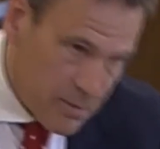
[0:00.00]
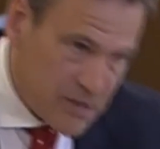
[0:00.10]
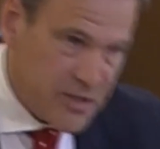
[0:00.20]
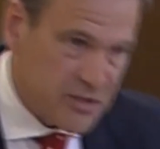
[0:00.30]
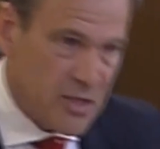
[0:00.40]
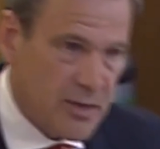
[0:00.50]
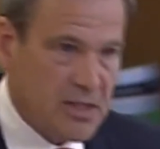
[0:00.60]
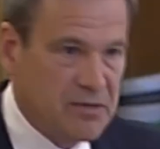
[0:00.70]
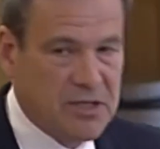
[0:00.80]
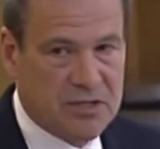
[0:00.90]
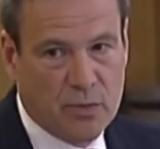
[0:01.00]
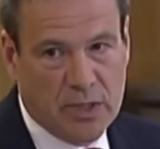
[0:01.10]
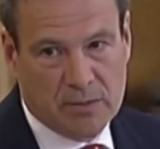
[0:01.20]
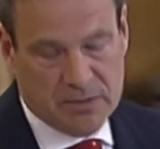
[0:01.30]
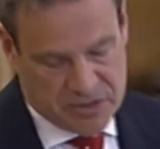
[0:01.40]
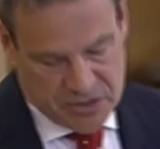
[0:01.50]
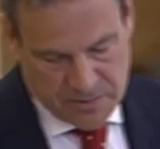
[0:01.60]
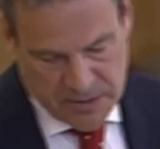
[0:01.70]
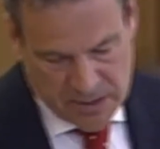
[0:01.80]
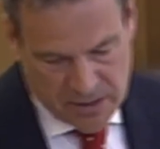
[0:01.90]
that's going in this week, Mr.
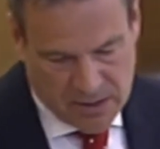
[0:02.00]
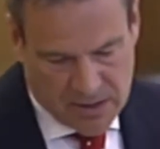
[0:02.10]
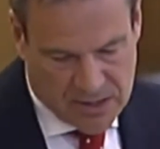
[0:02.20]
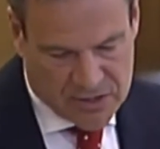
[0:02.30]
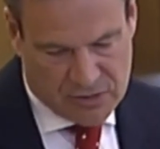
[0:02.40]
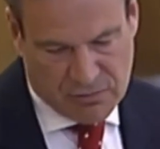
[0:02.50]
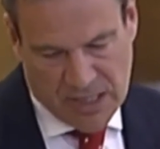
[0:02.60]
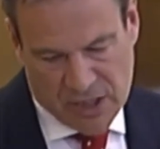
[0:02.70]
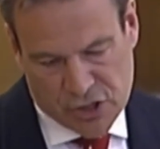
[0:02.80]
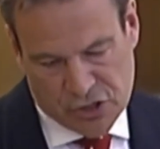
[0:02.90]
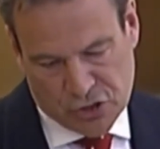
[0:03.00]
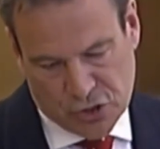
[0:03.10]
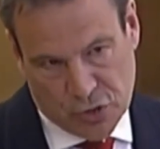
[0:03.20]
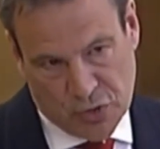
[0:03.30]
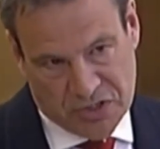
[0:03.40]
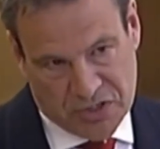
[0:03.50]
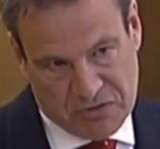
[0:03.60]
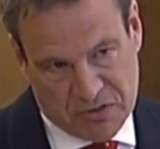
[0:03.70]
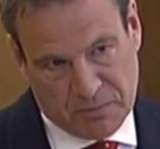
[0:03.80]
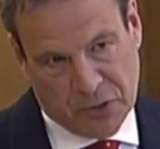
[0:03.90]
Speaker, is in relation to a series
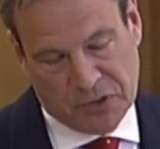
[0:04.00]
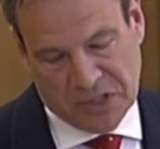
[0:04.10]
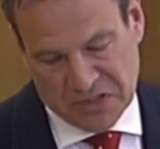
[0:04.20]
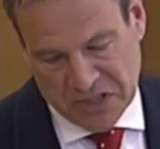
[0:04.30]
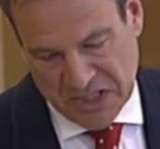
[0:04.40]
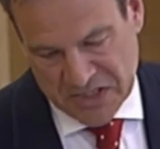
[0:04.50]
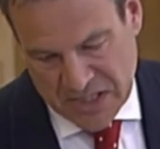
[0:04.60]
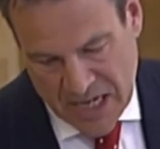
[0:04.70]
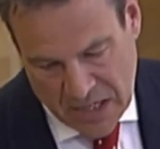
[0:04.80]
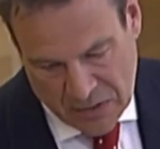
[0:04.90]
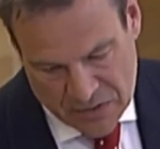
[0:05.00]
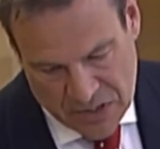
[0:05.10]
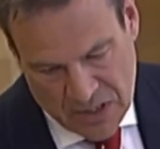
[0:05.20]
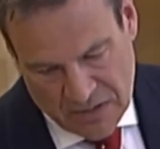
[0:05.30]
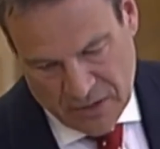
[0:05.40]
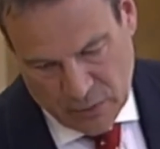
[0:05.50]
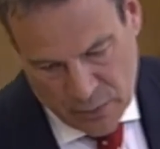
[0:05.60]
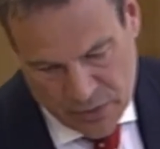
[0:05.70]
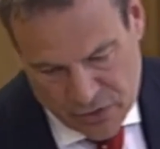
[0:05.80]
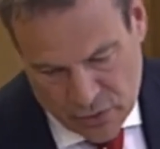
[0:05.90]
of buildings at East Cowes that we
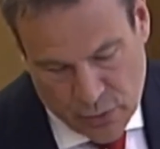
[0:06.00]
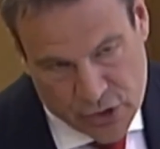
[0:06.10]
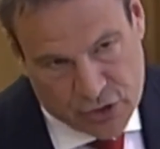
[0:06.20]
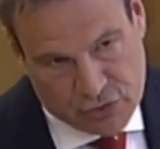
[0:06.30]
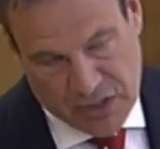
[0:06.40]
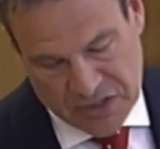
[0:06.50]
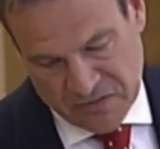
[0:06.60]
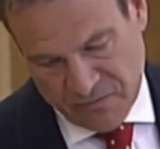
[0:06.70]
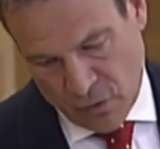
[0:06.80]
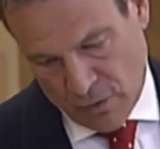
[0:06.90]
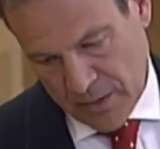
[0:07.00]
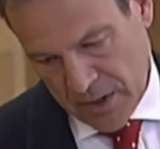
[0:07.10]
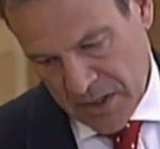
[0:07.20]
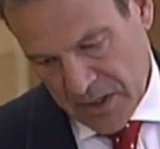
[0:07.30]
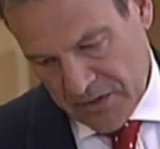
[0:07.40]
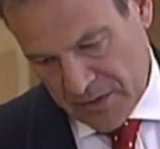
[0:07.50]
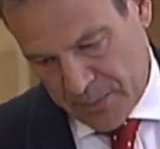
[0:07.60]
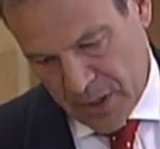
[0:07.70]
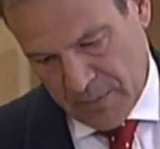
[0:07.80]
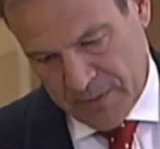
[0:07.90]
wish to transform. And the
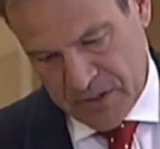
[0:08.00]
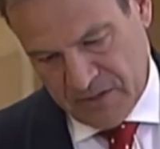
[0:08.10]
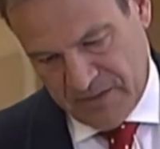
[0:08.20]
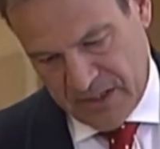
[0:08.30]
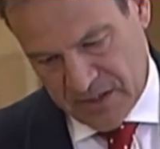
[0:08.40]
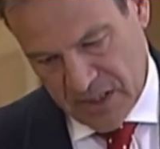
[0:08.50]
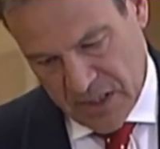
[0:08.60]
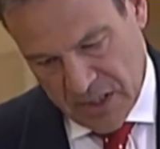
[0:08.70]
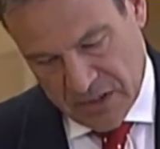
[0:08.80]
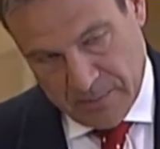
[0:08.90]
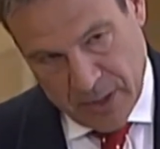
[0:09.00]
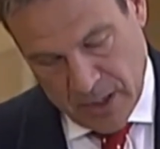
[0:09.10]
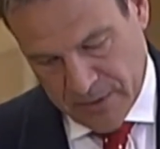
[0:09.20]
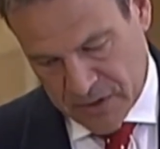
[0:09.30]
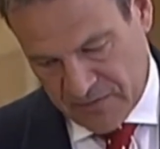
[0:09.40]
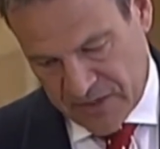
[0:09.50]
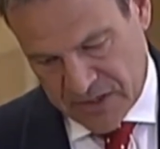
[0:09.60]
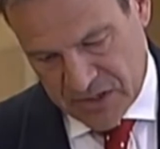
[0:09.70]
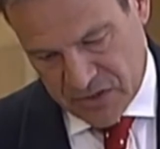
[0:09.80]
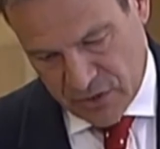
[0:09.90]
purpose of this
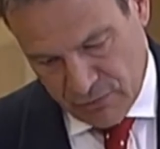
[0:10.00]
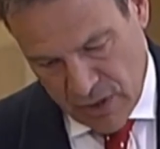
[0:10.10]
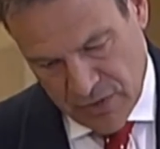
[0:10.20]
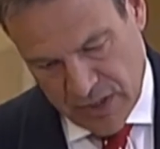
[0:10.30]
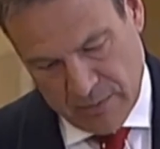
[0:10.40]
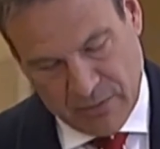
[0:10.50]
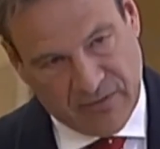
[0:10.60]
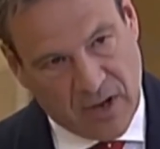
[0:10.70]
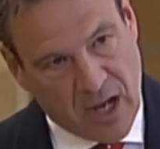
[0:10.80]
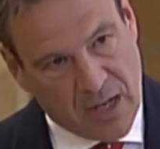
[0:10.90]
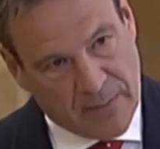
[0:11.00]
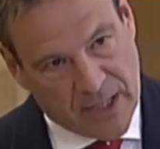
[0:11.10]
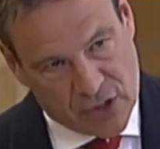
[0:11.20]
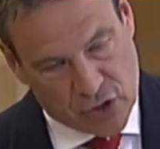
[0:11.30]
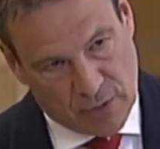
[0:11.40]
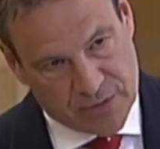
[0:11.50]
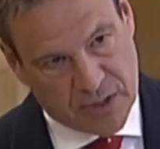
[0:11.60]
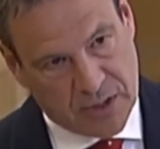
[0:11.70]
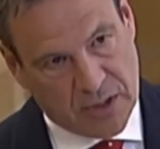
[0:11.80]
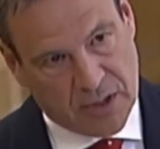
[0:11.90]
is to grow the number of high-paid jobs
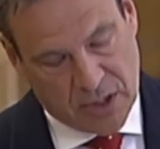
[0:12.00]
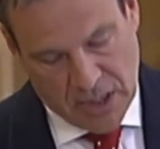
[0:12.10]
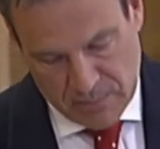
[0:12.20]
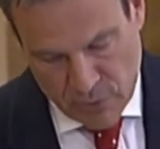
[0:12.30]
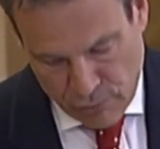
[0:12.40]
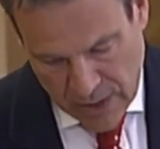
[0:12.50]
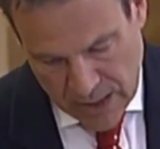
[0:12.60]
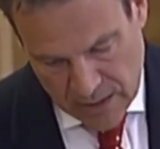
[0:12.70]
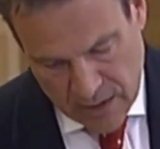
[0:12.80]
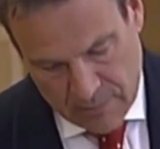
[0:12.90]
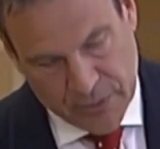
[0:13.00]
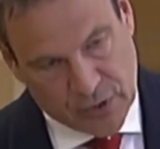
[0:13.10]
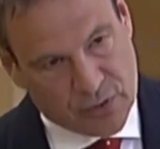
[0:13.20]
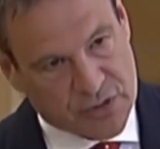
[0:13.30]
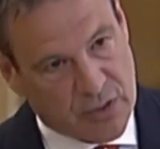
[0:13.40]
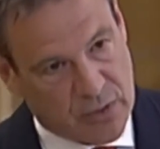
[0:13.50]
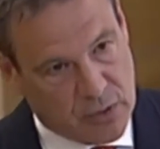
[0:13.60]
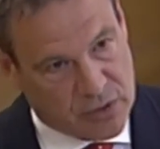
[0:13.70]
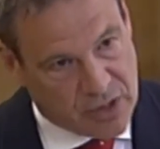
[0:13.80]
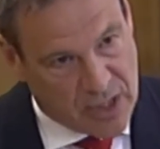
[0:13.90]
in marine, but also in
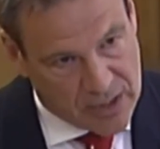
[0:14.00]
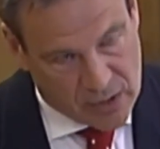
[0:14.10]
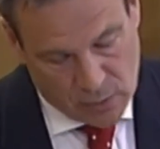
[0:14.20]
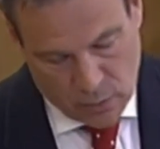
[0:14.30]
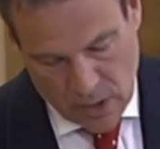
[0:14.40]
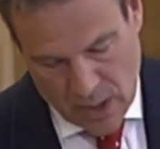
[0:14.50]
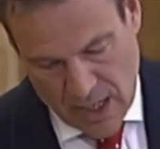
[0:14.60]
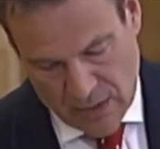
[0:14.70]
tidal and